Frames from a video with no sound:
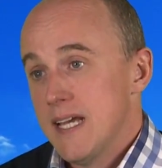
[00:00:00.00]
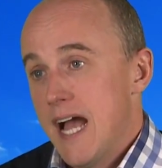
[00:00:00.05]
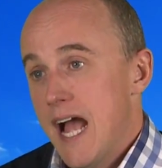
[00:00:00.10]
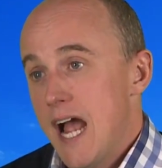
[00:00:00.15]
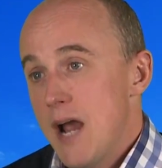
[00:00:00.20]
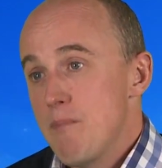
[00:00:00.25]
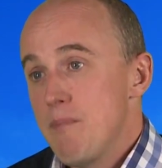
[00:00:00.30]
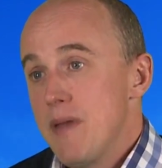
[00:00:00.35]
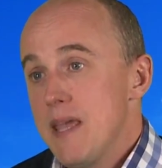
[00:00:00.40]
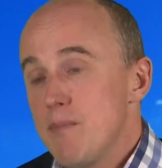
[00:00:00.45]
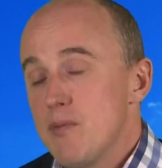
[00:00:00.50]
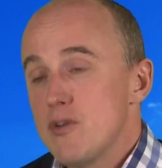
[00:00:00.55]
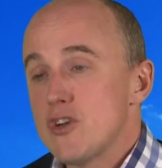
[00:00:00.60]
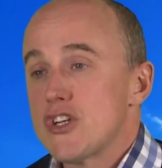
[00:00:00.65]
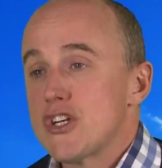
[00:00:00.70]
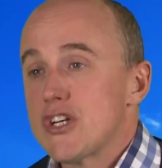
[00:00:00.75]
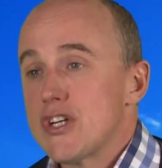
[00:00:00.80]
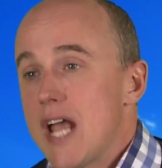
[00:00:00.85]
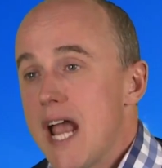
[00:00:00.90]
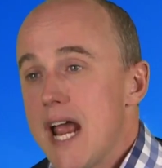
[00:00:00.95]
How people
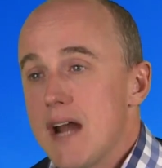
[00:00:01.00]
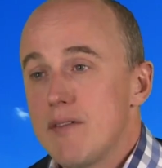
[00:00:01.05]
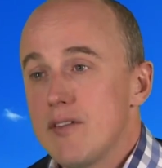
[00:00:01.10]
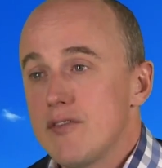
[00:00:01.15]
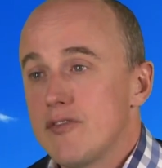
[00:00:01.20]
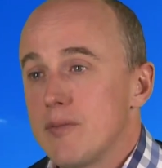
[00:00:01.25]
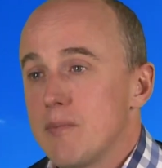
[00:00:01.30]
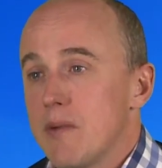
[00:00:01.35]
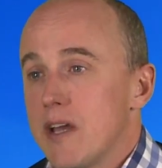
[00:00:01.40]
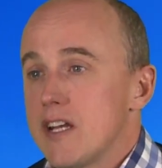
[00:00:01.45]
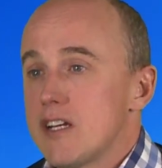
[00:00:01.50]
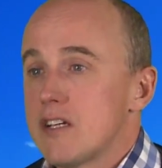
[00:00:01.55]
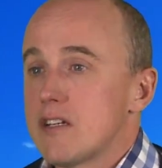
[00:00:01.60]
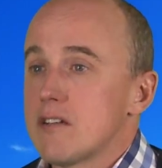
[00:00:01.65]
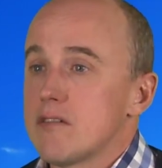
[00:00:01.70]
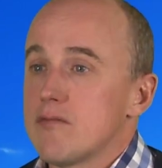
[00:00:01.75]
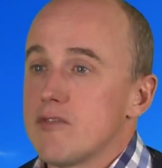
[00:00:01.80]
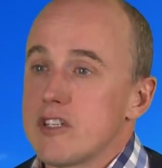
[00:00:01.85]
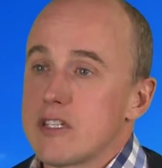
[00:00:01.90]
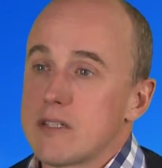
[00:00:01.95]
share
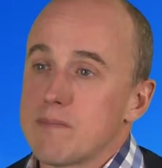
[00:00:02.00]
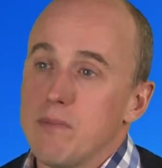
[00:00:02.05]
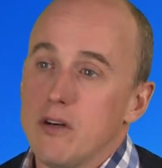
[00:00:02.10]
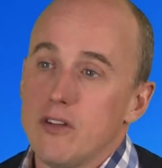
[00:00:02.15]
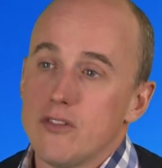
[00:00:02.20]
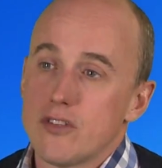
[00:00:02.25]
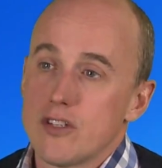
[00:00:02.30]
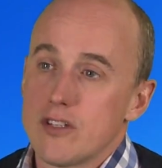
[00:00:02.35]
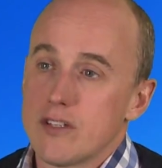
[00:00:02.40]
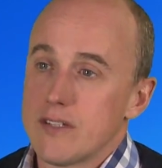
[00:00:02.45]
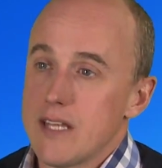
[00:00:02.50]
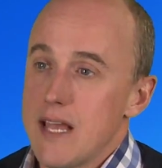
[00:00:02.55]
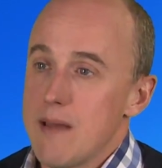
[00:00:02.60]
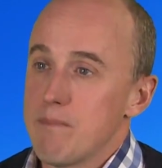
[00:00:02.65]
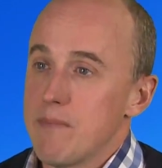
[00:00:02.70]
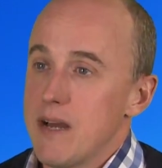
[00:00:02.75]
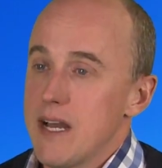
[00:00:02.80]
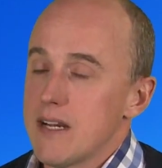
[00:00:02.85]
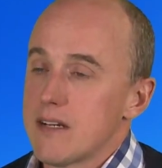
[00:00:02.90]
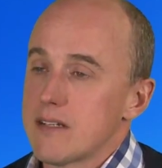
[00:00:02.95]
information, respond to
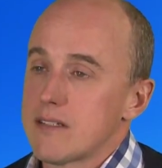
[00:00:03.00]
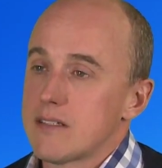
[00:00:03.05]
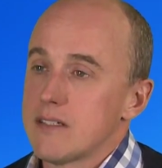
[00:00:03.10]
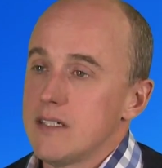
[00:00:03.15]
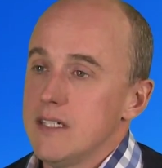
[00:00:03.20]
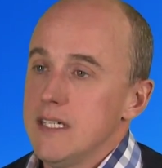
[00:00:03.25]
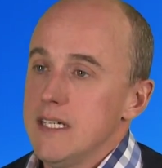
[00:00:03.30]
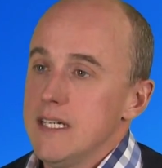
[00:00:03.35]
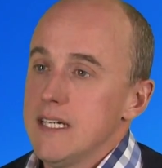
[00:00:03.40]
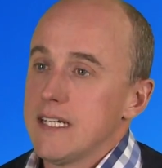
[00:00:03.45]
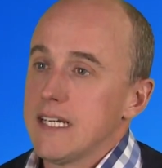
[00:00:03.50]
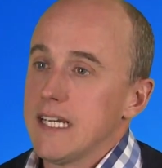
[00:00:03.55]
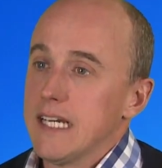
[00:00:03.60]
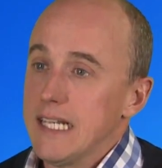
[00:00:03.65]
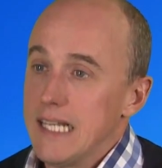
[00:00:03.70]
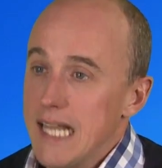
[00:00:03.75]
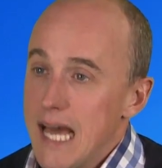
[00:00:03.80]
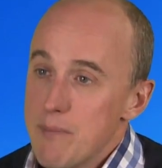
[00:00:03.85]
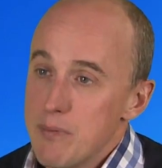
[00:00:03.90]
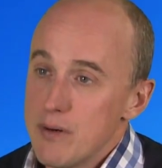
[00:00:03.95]
setbacks,
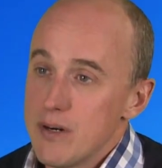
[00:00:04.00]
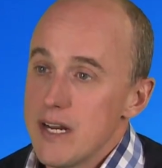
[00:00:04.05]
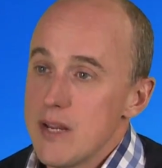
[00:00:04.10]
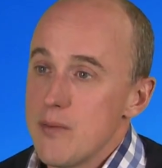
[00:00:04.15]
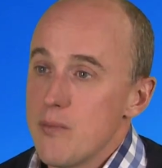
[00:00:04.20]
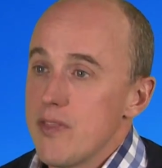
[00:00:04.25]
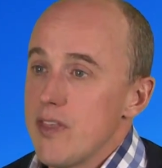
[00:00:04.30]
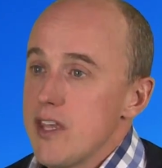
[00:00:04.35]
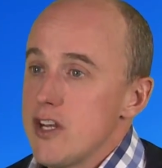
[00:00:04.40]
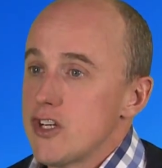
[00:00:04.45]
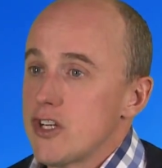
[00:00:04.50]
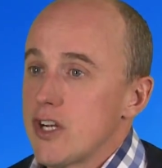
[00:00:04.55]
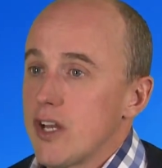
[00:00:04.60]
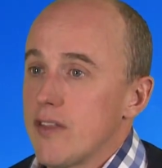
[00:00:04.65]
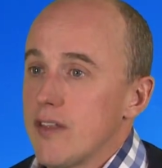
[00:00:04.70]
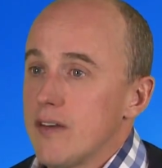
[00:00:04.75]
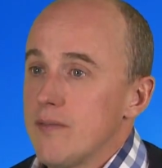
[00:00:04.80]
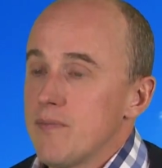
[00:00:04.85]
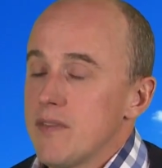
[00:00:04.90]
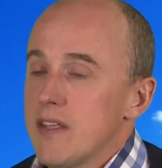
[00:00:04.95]
collaborate with each
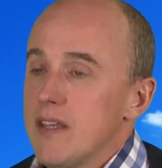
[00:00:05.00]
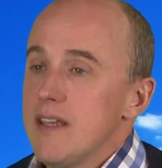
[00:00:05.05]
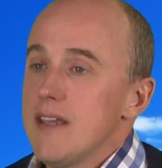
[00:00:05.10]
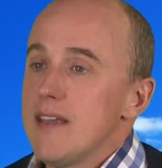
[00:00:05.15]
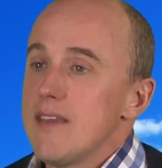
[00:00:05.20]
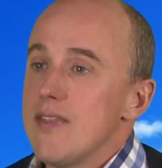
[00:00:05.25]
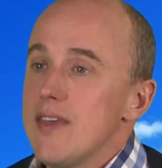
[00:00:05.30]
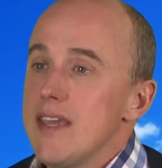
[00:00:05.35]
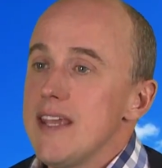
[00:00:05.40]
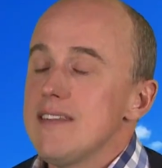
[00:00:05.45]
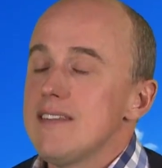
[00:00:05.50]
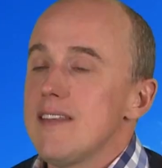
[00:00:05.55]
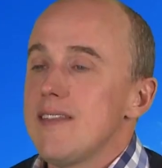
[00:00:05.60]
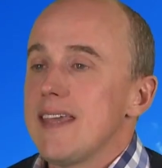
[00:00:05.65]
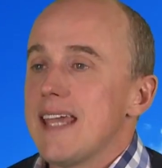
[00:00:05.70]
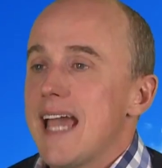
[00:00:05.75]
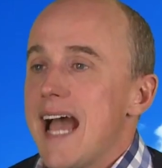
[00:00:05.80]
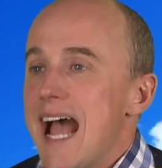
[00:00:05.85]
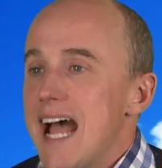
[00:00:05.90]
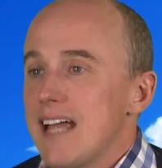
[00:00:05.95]
other. These are
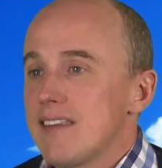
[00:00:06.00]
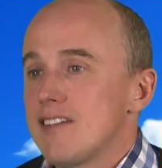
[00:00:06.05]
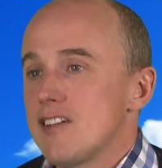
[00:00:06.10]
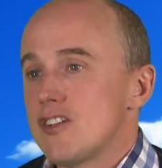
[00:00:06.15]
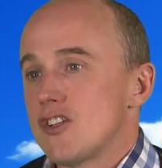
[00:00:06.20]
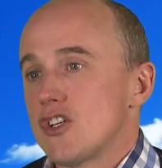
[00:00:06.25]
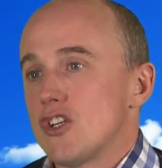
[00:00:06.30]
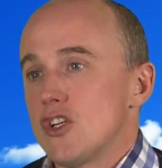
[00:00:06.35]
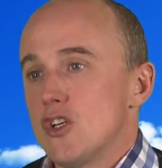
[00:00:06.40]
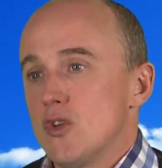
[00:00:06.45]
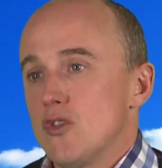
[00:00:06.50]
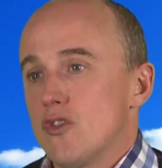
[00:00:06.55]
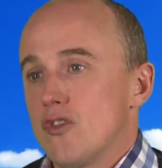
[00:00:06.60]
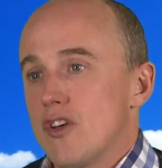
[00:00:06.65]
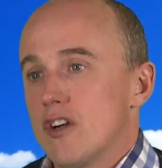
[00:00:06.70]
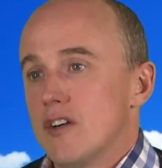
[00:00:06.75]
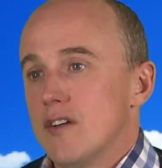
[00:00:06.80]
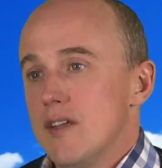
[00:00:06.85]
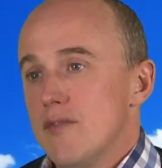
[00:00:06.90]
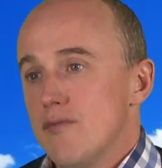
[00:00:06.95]
the attitudes
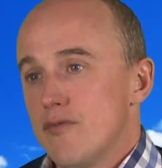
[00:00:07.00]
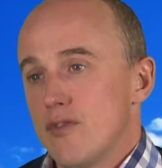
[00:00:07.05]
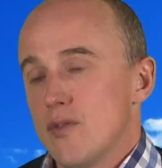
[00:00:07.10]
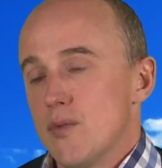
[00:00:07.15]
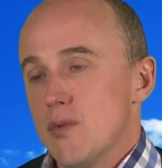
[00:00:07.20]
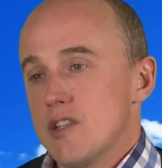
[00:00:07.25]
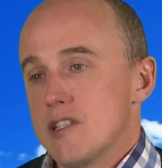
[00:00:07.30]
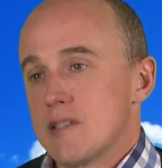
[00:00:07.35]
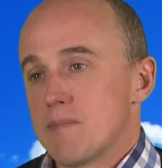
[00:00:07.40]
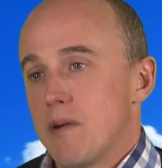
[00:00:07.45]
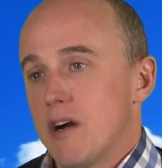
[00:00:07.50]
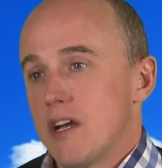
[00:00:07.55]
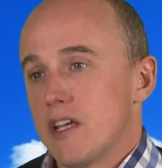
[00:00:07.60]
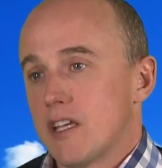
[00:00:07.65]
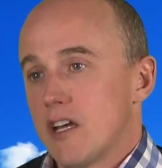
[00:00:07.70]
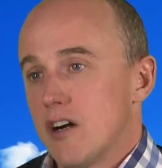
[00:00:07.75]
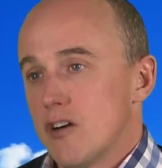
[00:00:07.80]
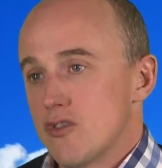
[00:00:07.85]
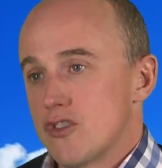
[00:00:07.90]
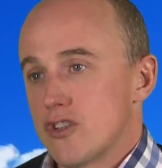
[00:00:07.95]
that are influenced by
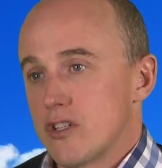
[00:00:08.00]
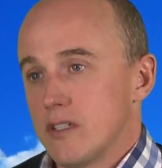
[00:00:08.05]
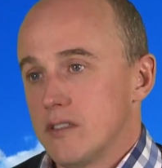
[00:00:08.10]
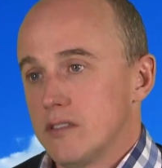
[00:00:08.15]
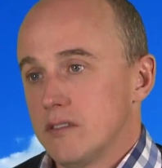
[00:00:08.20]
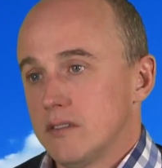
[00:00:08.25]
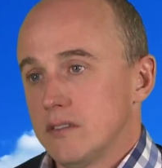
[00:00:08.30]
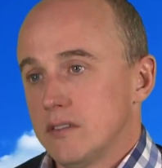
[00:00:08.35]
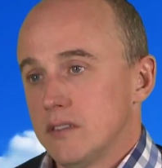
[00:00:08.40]
culture.